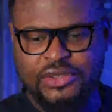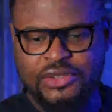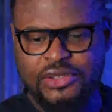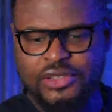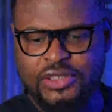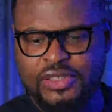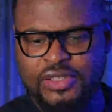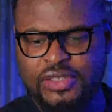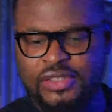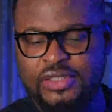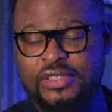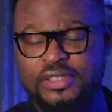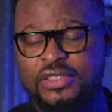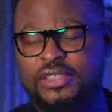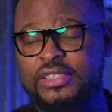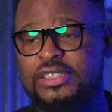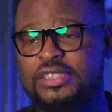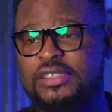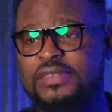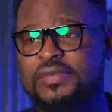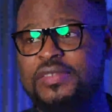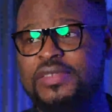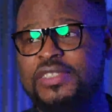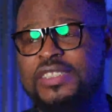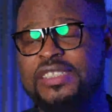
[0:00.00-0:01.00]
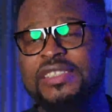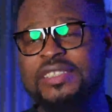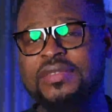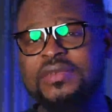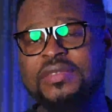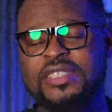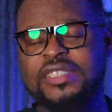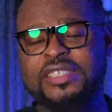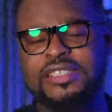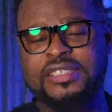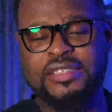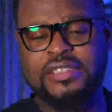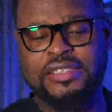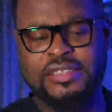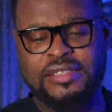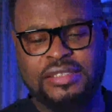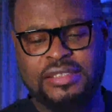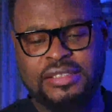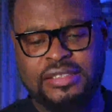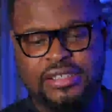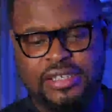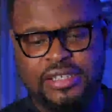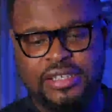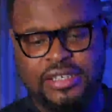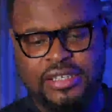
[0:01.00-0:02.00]
I trust the
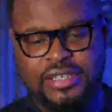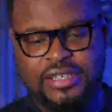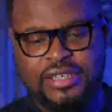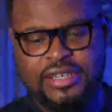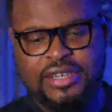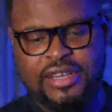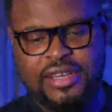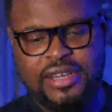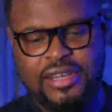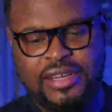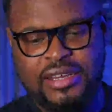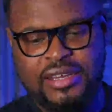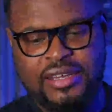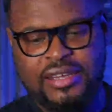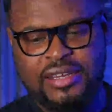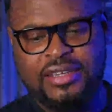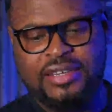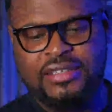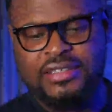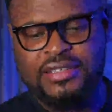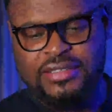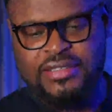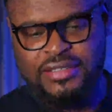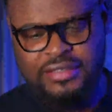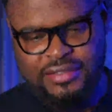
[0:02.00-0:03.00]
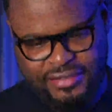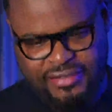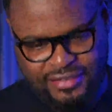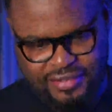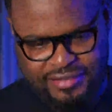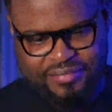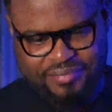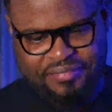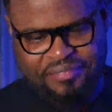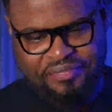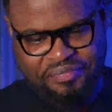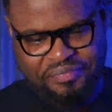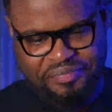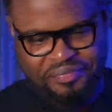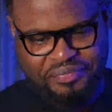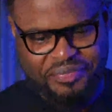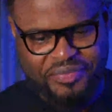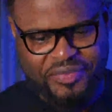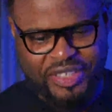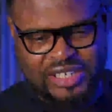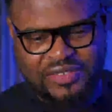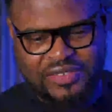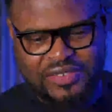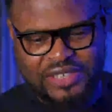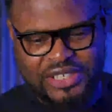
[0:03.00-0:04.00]
festivities are getting
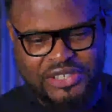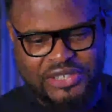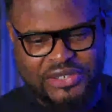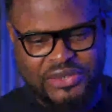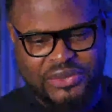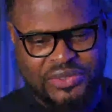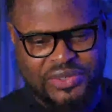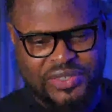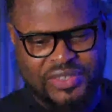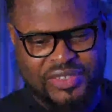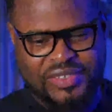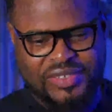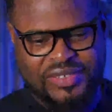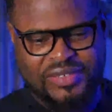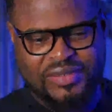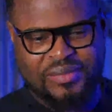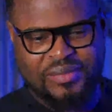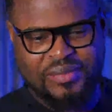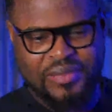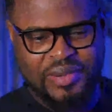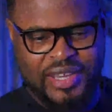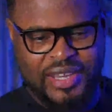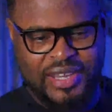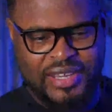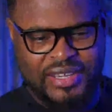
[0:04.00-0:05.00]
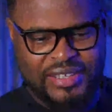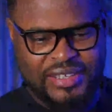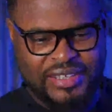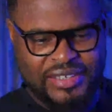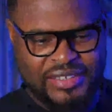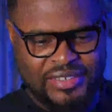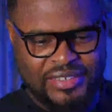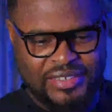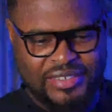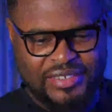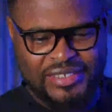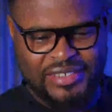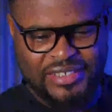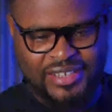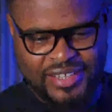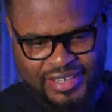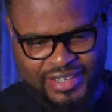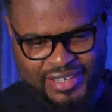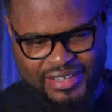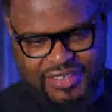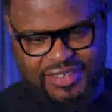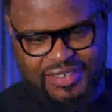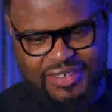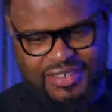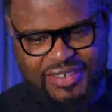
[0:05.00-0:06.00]
reduced by
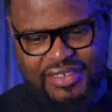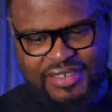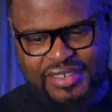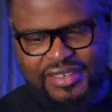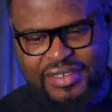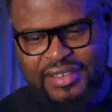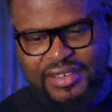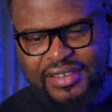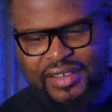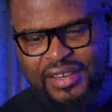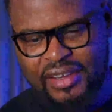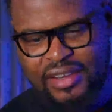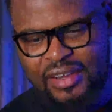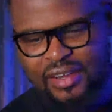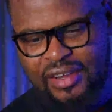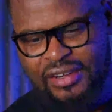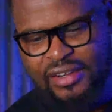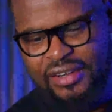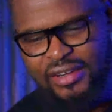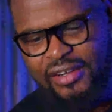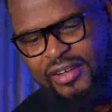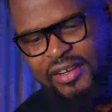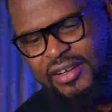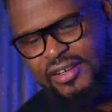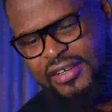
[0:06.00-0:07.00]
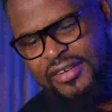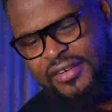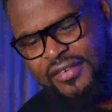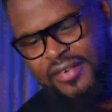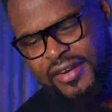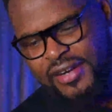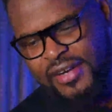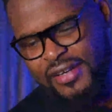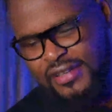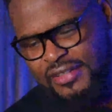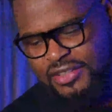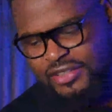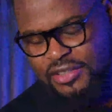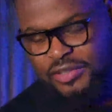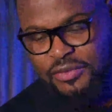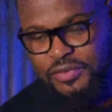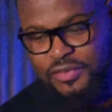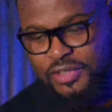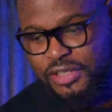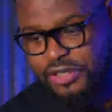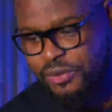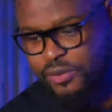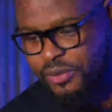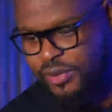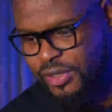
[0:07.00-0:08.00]
the day, and the
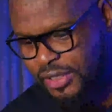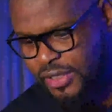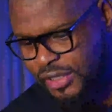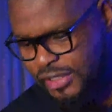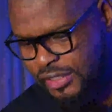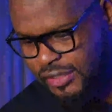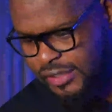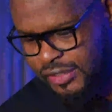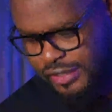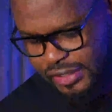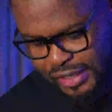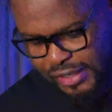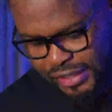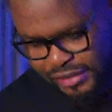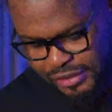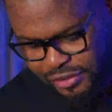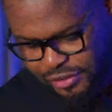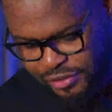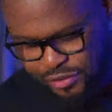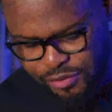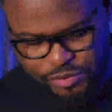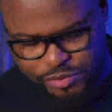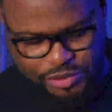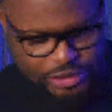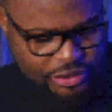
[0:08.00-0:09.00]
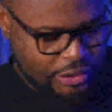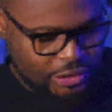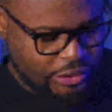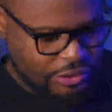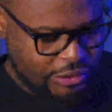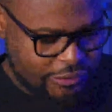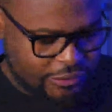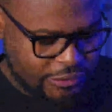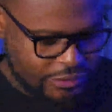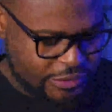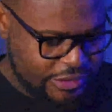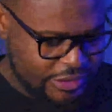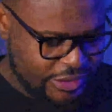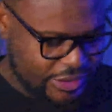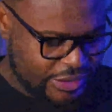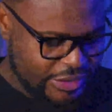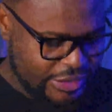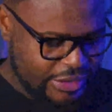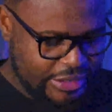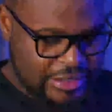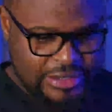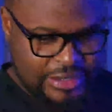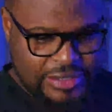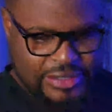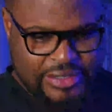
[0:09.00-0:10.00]
reality of the new year is catching up with a lot of
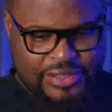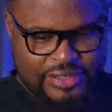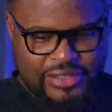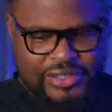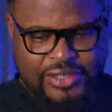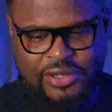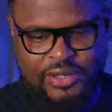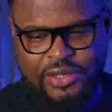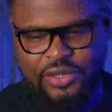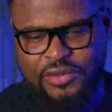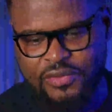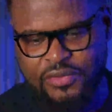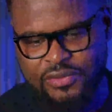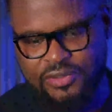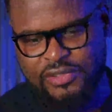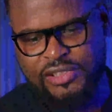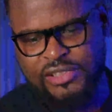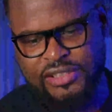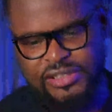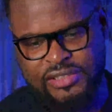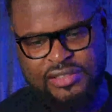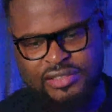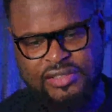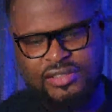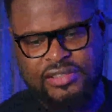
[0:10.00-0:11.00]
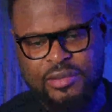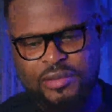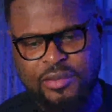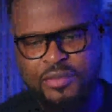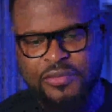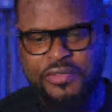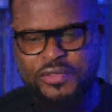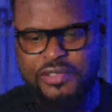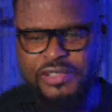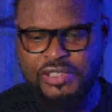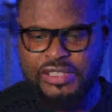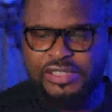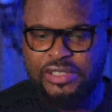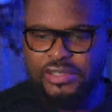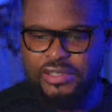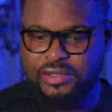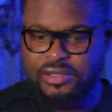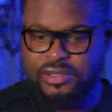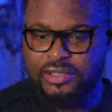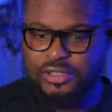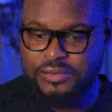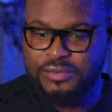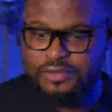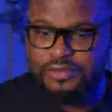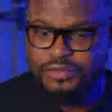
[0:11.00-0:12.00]
us. Of course, some of
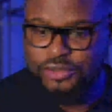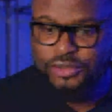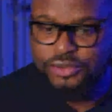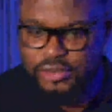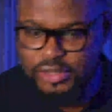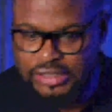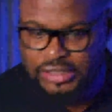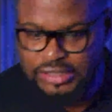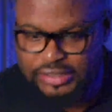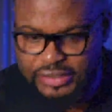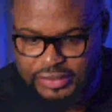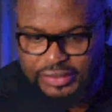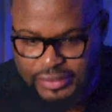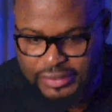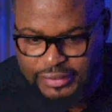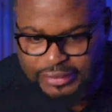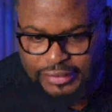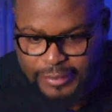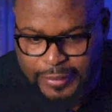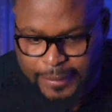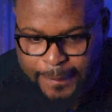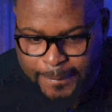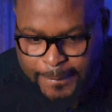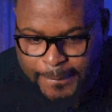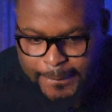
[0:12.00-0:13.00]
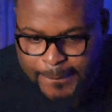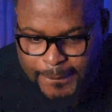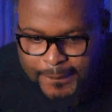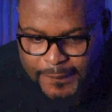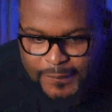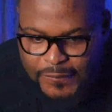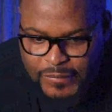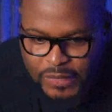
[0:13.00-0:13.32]
us did not even do anything.